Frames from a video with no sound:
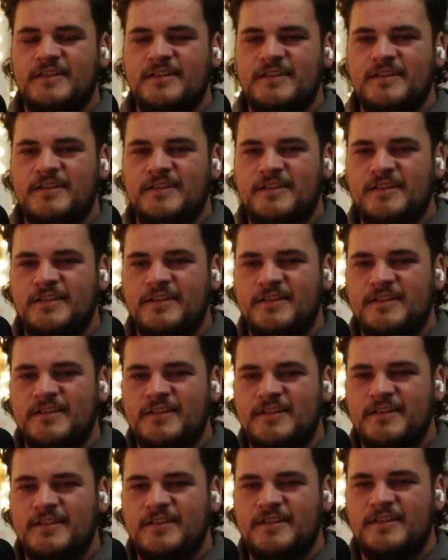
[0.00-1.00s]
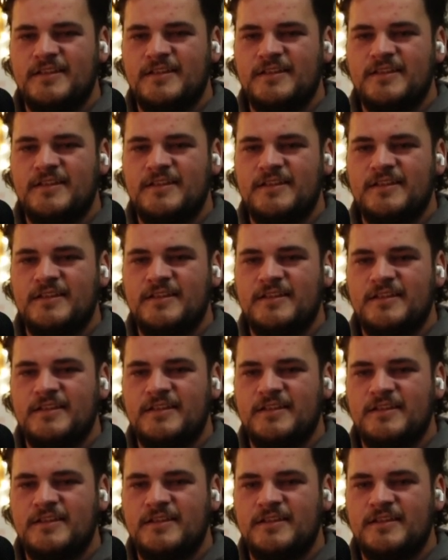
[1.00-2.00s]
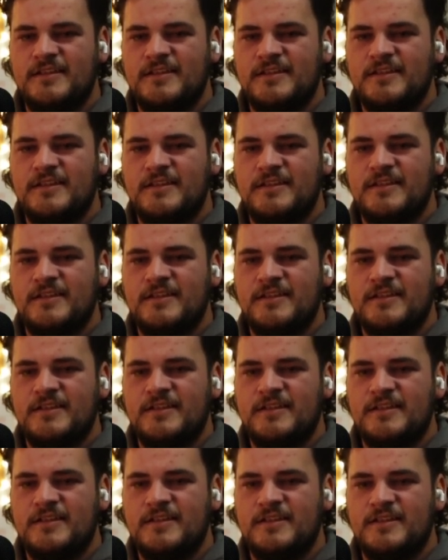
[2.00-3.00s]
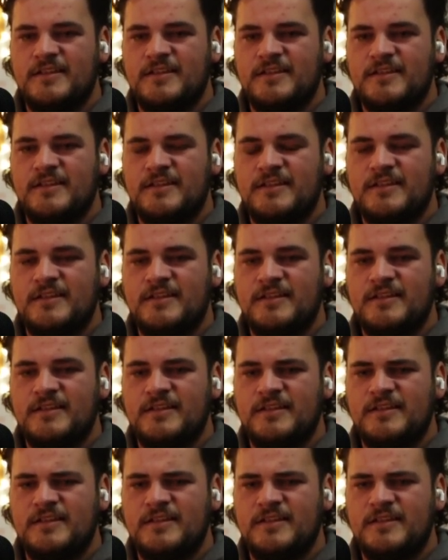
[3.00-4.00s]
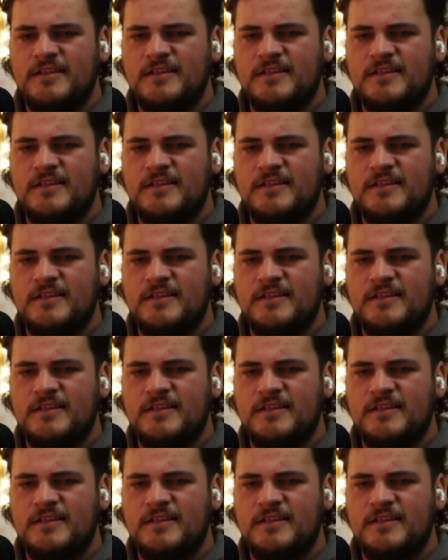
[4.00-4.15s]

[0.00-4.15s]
(not speaking)